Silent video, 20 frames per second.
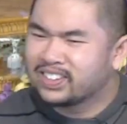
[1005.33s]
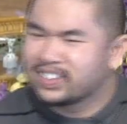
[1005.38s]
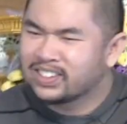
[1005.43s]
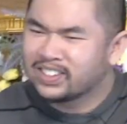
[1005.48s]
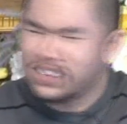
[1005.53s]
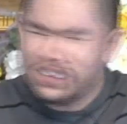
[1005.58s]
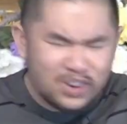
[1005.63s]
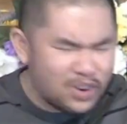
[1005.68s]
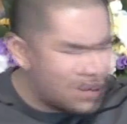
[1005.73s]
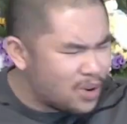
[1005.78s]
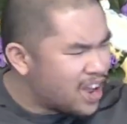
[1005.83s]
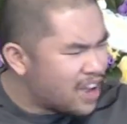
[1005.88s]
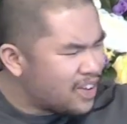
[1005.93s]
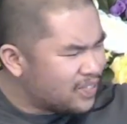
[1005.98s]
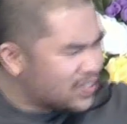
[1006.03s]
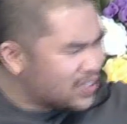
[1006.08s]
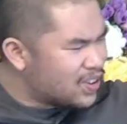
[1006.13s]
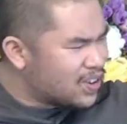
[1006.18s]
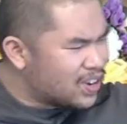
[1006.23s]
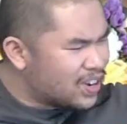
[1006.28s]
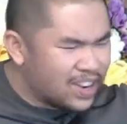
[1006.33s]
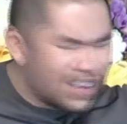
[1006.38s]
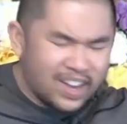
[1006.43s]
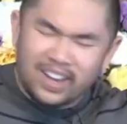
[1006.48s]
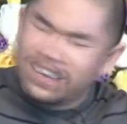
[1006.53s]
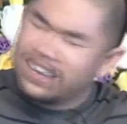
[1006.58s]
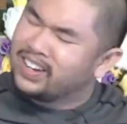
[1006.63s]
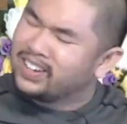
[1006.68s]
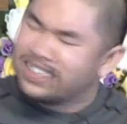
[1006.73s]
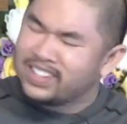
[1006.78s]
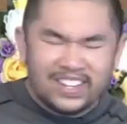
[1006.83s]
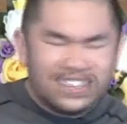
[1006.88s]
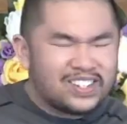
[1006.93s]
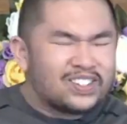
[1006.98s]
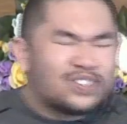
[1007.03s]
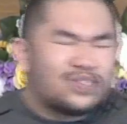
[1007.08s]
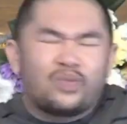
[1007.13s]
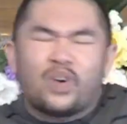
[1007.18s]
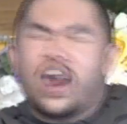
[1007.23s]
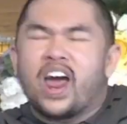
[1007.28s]
So you don't have to
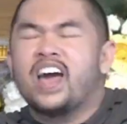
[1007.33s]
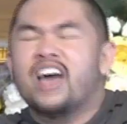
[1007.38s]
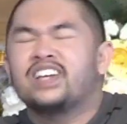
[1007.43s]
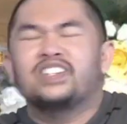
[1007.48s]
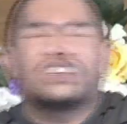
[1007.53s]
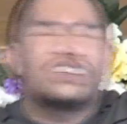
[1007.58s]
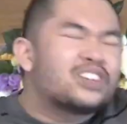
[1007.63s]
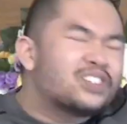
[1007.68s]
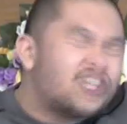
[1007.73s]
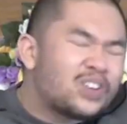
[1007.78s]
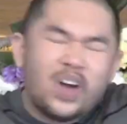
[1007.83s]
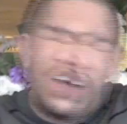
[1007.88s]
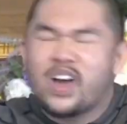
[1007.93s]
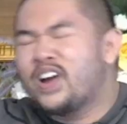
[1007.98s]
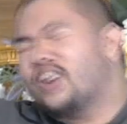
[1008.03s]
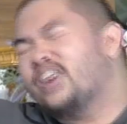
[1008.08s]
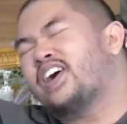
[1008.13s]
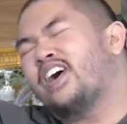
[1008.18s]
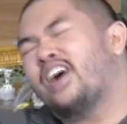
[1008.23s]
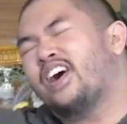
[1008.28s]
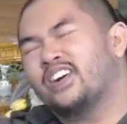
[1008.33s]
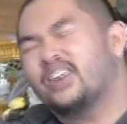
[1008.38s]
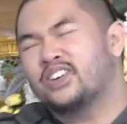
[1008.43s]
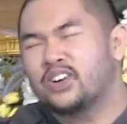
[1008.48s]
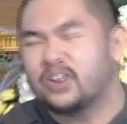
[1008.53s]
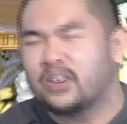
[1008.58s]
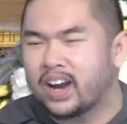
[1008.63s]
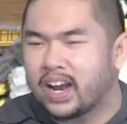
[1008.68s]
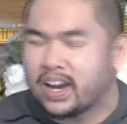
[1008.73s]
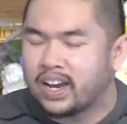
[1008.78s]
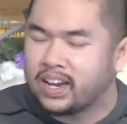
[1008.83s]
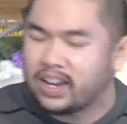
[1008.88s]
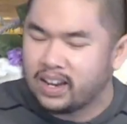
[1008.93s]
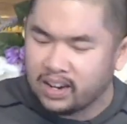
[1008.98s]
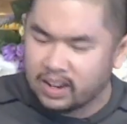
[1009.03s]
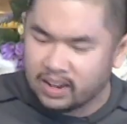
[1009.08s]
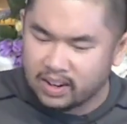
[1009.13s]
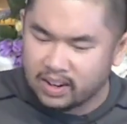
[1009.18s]
just rest and just, I got her already.